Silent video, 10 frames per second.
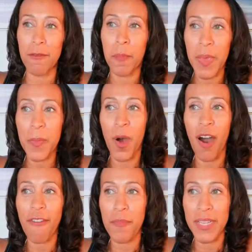when people
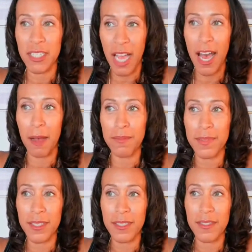offer me
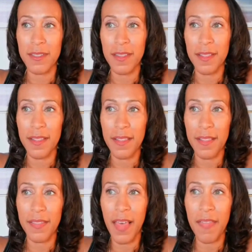jobs,
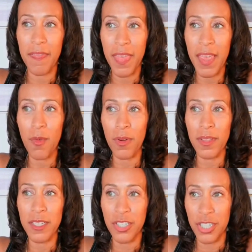that they were
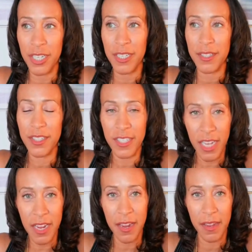legit
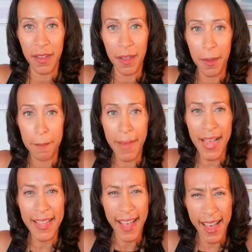seeing
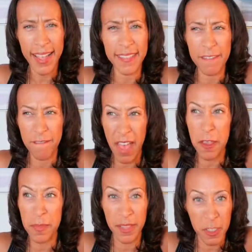my highly
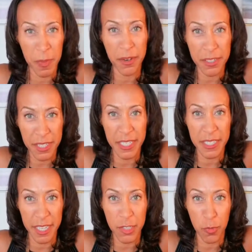valuable experience in
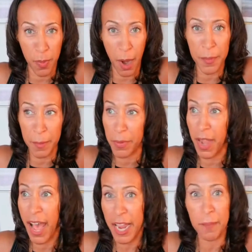intellectual property and put
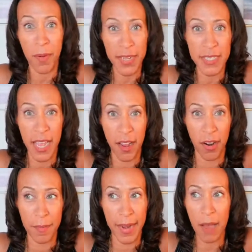a higher price tag
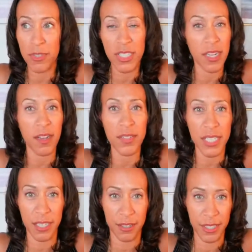on it, but I was stuck on
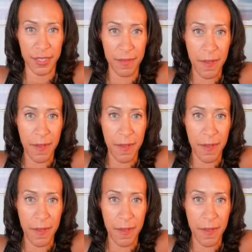security.